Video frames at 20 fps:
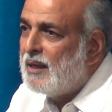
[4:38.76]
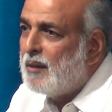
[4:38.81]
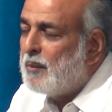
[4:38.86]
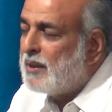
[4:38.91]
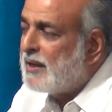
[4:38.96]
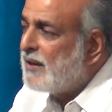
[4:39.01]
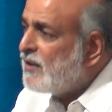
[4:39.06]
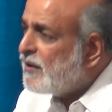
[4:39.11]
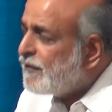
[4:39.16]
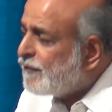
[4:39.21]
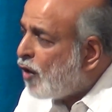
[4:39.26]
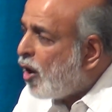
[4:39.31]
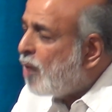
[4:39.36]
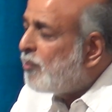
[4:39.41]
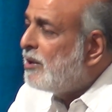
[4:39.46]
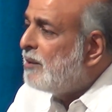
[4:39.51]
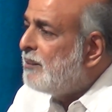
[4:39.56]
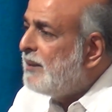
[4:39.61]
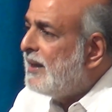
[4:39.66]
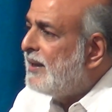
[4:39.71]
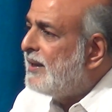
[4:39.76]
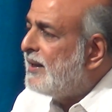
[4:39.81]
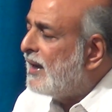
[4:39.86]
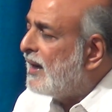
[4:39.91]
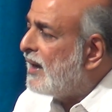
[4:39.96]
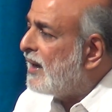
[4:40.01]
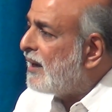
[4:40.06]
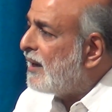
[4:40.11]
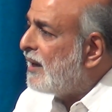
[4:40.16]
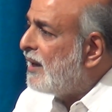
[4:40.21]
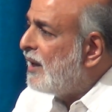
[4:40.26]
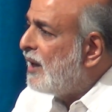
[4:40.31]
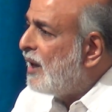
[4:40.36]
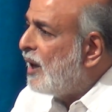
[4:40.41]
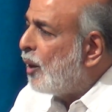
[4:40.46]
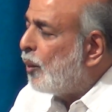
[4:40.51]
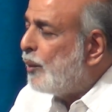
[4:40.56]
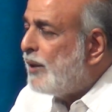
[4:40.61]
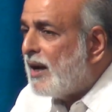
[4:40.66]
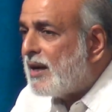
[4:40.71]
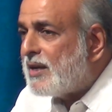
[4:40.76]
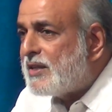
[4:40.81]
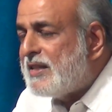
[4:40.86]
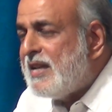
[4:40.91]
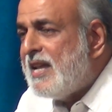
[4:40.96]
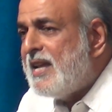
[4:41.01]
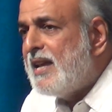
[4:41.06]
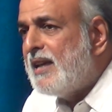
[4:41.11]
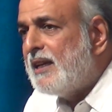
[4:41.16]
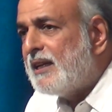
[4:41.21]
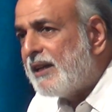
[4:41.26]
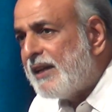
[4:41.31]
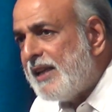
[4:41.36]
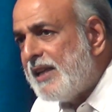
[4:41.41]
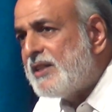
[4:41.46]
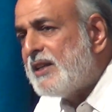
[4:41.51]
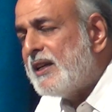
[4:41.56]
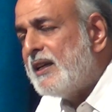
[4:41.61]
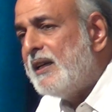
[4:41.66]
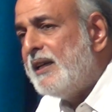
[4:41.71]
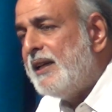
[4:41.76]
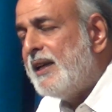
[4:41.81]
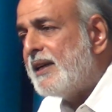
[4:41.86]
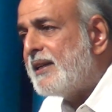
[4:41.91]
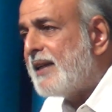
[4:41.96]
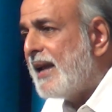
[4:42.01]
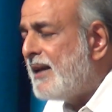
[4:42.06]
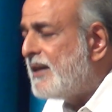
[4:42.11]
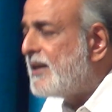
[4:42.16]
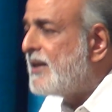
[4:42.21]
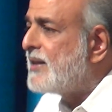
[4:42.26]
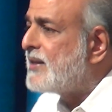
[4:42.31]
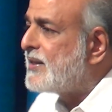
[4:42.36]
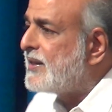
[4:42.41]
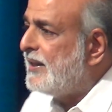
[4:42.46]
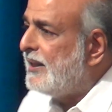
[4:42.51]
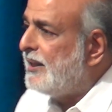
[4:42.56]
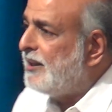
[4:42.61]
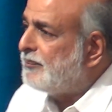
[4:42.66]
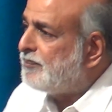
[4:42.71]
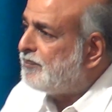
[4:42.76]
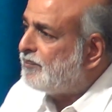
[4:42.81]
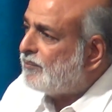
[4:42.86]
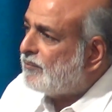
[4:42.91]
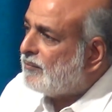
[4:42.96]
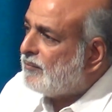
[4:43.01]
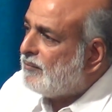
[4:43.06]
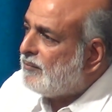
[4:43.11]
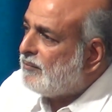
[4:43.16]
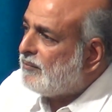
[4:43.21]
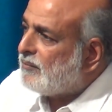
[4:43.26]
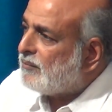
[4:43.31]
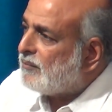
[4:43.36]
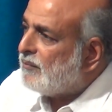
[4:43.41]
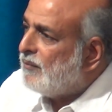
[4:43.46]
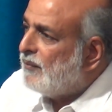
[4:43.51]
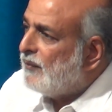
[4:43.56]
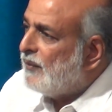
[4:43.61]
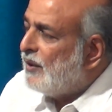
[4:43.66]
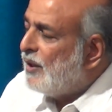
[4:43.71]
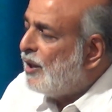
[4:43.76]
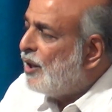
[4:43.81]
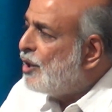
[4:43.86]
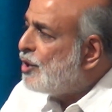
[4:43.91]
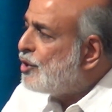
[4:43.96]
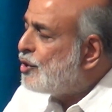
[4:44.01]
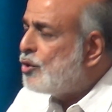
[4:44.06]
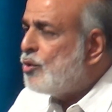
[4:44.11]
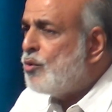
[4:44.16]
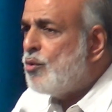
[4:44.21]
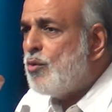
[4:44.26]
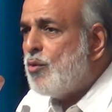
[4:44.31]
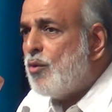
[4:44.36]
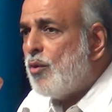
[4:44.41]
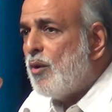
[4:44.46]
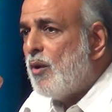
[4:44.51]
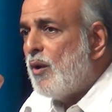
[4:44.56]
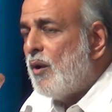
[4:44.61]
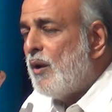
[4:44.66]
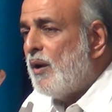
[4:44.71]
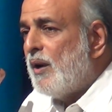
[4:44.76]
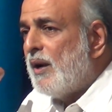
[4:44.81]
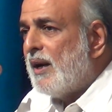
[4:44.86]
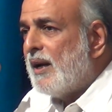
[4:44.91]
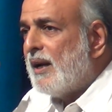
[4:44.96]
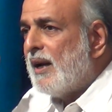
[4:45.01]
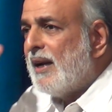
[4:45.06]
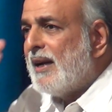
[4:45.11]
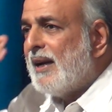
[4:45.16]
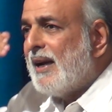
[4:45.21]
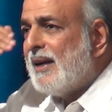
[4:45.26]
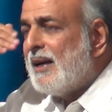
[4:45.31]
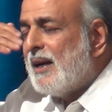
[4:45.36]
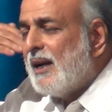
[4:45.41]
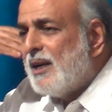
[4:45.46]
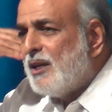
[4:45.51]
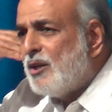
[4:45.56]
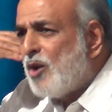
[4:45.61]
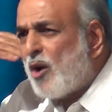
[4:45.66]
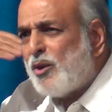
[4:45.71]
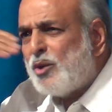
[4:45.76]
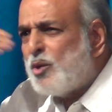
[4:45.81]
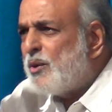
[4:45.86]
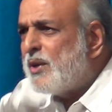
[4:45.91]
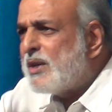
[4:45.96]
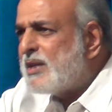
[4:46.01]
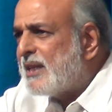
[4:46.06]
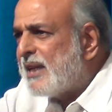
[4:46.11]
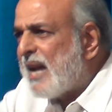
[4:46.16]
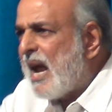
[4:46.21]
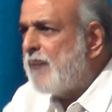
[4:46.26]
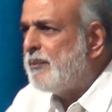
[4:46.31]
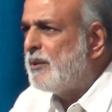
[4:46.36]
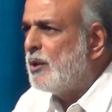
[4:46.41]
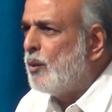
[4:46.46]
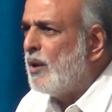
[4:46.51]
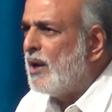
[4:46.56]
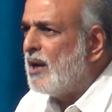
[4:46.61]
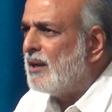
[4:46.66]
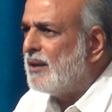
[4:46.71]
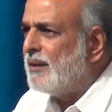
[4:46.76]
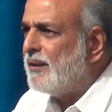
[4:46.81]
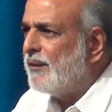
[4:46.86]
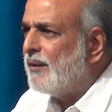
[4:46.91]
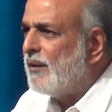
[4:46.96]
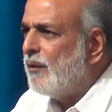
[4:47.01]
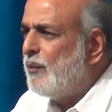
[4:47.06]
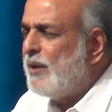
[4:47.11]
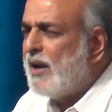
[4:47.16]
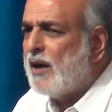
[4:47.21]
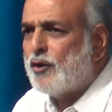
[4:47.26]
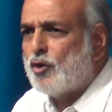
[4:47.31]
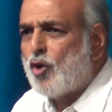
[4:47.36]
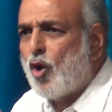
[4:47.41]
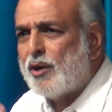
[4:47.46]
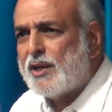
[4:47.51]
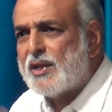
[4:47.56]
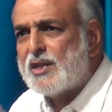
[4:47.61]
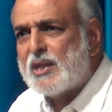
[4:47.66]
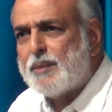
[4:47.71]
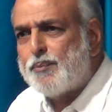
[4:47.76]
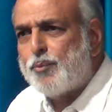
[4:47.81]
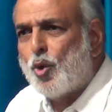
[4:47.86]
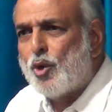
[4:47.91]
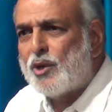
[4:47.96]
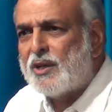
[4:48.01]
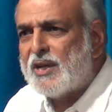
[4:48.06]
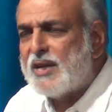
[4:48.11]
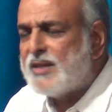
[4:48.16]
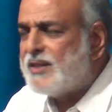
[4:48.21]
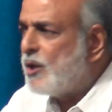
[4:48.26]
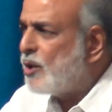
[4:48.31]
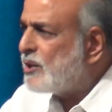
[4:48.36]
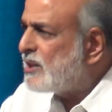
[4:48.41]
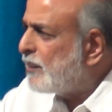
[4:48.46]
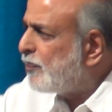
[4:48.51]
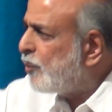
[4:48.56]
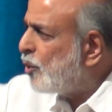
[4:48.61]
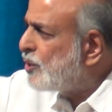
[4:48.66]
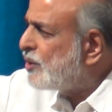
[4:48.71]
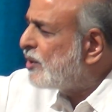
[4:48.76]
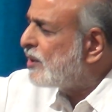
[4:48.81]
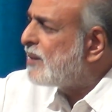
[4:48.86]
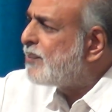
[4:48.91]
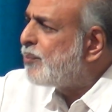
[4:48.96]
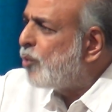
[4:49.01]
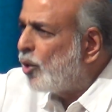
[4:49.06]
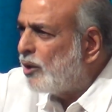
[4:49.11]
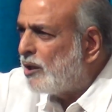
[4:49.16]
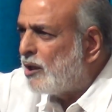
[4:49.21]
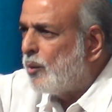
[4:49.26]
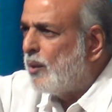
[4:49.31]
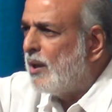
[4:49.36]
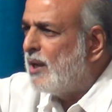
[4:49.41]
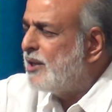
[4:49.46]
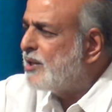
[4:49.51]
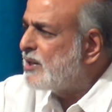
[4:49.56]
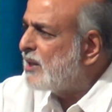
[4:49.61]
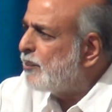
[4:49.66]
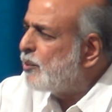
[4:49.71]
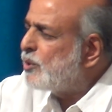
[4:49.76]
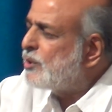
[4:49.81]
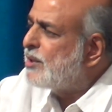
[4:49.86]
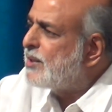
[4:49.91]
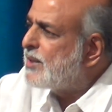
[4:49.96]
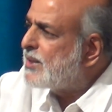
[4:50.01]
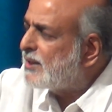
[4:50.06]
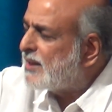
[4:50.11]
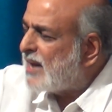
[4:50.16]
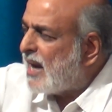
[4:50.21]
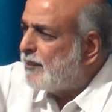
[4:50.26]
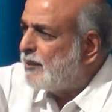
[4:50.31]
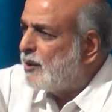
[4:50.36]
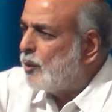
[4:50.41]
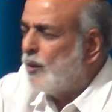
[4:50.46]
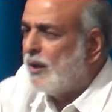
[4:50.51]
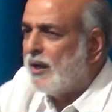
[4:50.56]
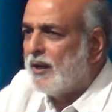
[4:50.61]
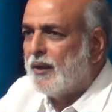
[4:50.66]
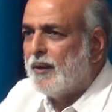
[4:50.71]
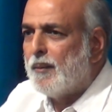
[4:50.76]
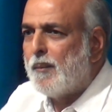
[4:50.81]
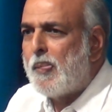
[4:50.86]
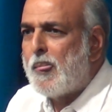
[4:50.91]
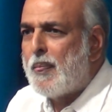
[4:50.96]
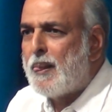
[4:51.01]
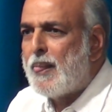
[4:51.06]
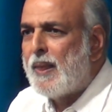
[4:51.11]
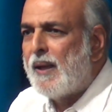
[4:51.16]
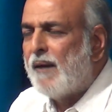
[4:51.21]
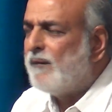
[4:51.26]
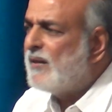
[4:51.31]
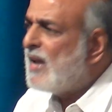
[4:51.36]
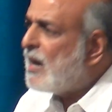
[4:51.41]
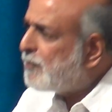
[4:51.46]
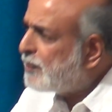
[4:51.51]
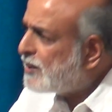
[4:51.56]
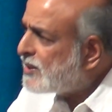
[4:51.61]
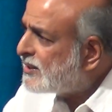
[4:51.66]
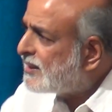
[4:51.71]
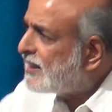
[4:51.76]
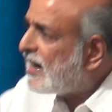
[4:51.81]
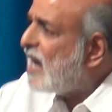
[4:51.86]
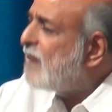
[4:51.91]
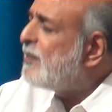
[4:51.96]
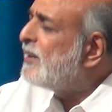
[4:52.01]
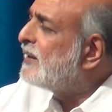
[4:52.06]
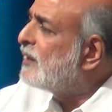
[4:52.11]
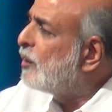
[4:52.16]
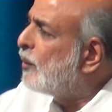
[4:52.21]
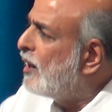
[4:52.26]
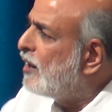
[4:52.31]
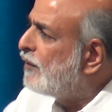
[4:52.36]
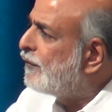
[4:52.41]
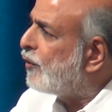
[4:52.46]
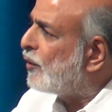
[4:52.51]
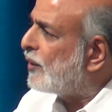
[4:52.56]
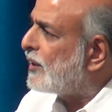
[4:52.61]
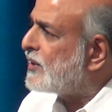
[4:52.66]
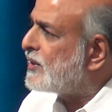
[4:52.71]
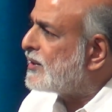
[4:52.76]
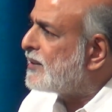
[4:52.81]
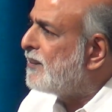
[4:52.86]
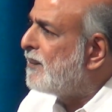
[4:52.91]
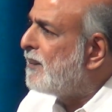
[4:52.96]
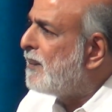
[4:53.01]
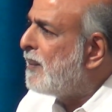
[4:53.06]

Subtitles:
But in the formal media, we are seeing increasingly a tendency to not to describe the world. We are taught as reporters, you're supposed to report the world, you're supposed to describe the world. They are prescribing the world for us.